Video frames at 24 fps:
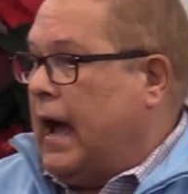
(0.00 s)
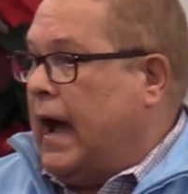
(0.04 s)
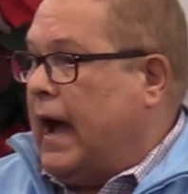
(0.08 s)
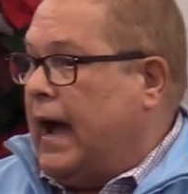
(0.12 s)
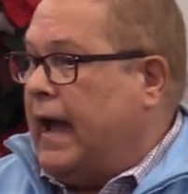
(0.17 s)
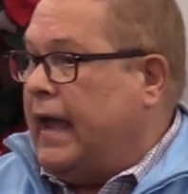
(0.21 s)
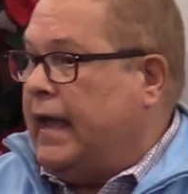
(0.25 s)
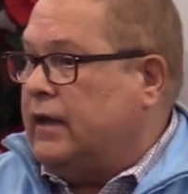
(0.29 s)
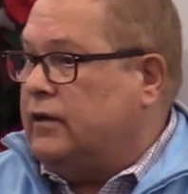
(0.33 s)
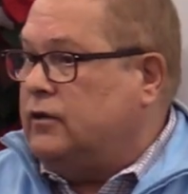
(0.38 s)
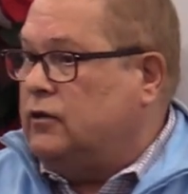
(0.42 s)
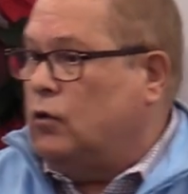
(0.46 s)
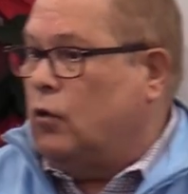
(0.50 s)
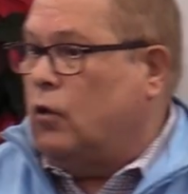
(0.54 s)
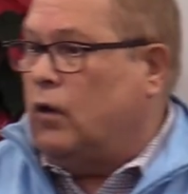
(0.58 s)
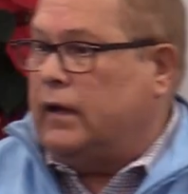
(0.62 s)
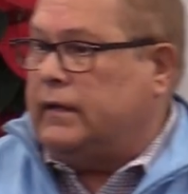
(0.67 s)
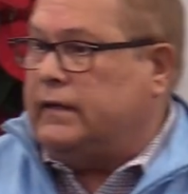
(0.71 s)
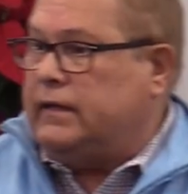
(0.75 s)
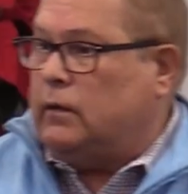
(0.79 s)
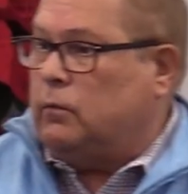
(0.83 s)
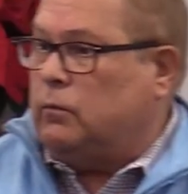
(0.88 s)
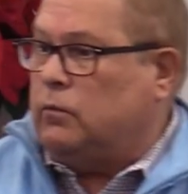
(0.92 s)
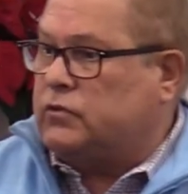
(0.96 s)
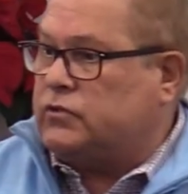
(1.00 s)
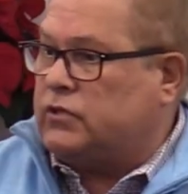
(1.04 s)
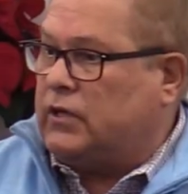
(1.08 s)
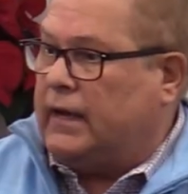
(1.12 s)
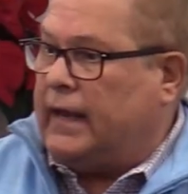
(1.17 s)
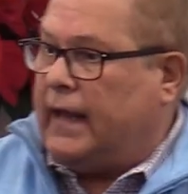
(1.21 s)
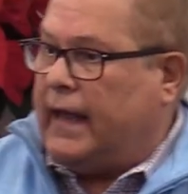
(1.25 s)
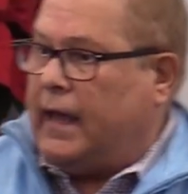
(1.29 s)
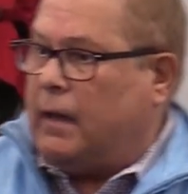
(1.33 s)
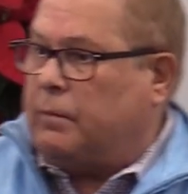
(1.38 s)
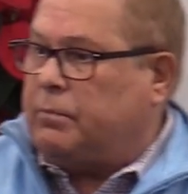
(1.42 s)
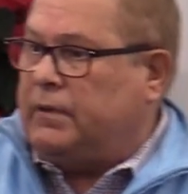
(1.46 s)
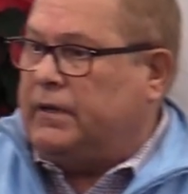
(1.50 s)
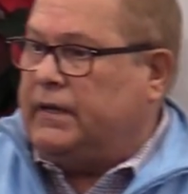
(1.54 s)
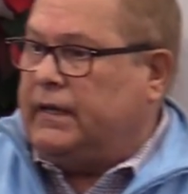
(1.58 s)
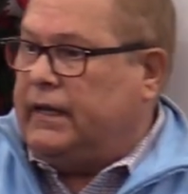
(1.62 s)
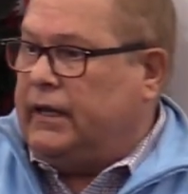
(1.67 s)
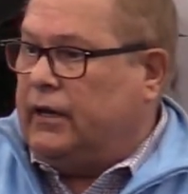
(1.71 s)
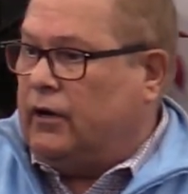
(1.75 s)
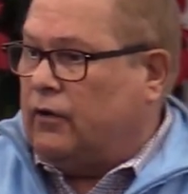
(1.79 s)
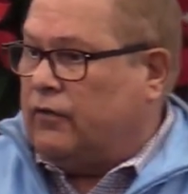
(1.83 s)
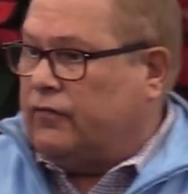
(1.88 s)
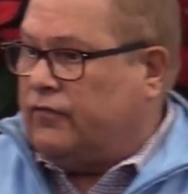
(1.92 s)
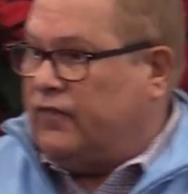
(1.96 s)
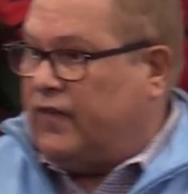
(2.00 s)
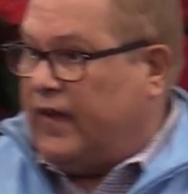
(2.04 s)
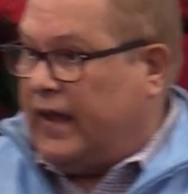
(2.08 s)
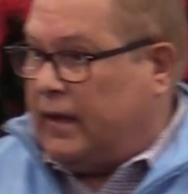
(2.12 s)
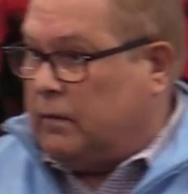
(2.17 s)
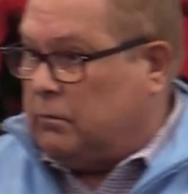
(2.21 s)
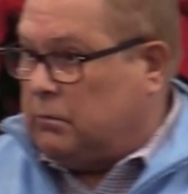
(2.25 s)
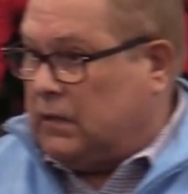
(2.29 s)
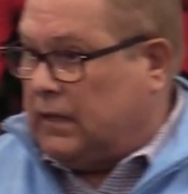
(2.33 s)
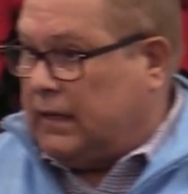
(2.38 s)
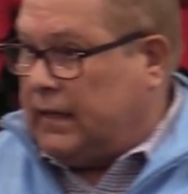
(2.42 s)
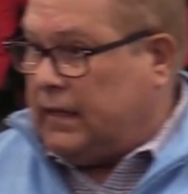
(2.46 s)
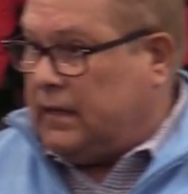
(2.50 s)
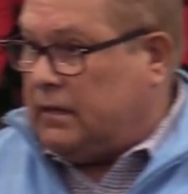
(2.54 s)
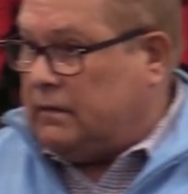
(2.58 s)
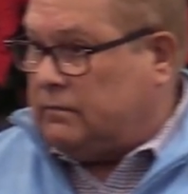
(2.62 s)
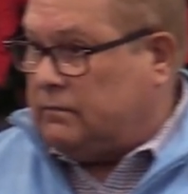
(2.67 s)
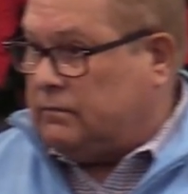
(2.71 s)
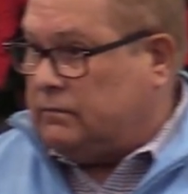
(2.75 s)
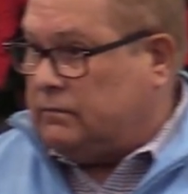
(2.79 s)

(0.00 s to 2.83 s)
I had no idea what was going to happen in our family.